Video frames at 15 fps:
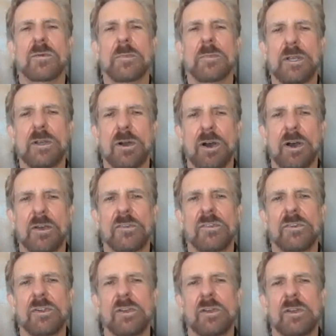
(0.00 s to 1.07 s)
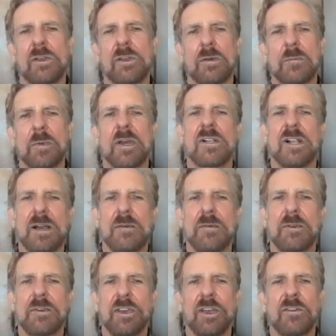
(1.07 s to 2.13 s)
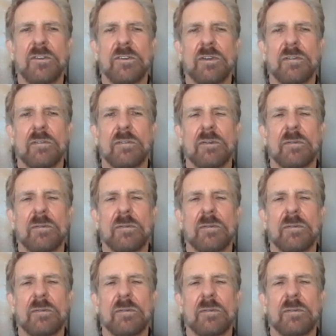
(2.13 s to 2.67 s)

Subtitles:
to be caused by climate change.